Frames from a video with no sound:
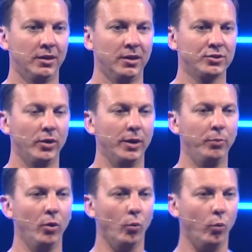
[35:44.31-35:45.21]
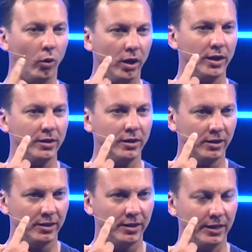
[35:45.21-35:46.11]
So I put
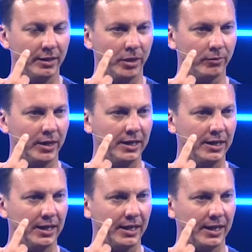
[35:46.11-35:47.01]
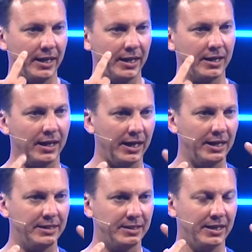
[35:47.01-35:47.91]
one in my right eye and
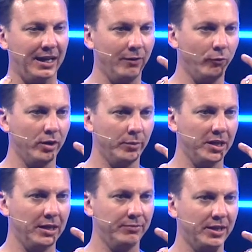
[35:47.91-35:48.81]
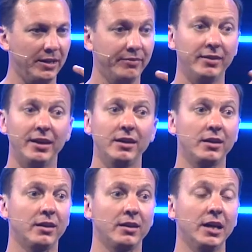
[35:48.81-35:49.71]
I didn't have one in my left eye.
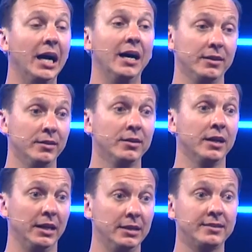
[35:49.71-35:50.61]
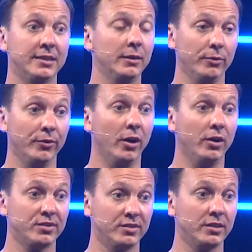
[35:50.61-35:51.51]
Thank God. And I say that with
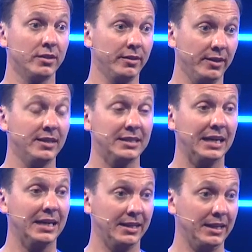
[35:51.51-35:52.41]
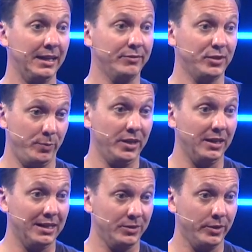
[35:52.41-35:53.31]
all sincerity. Thank God I didn't have to speak
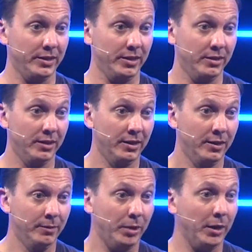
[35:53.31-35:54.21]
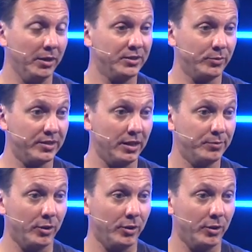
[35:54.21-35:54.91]
last weekend. Bob Lenz was up.